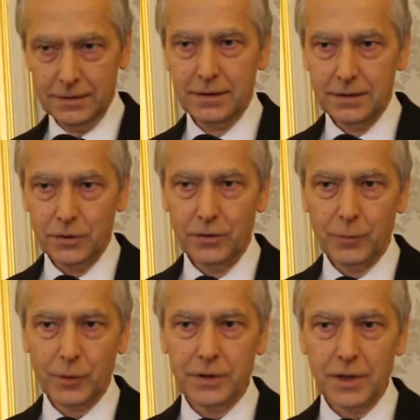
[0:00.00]
this sort
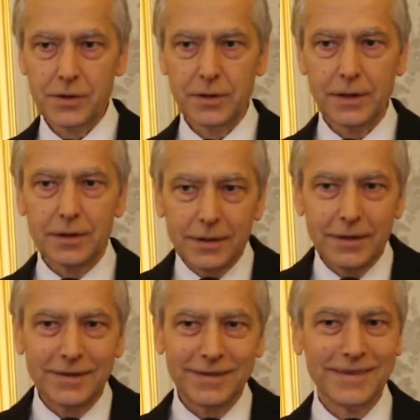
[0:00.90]
of protection.
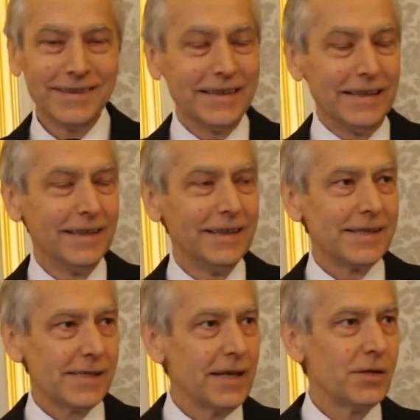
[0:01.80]
And
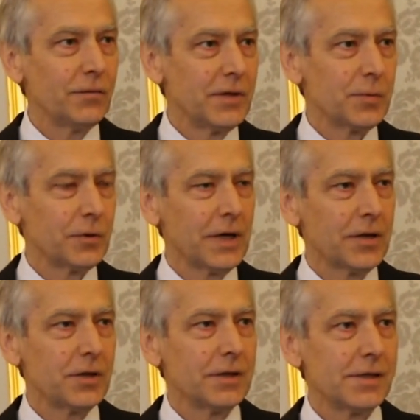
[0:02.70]
sense of this
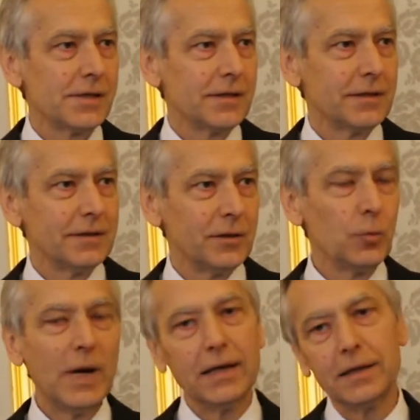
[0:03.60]
protection is
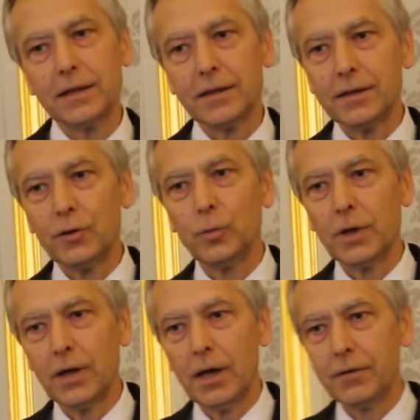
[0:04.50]
humanity,
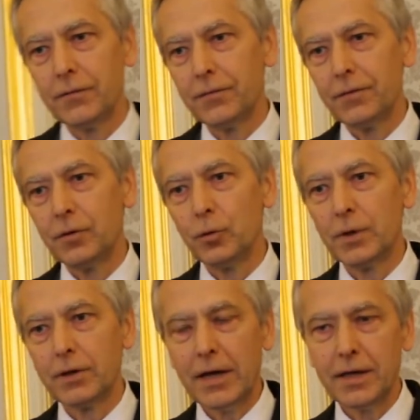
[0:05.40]
human life,
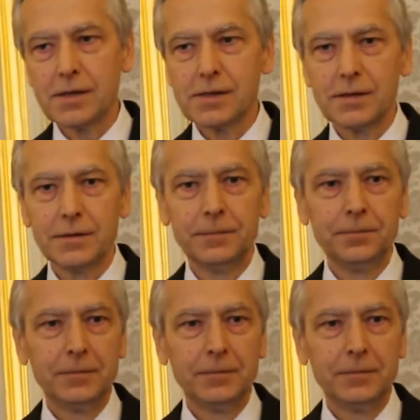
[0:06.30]
human rights,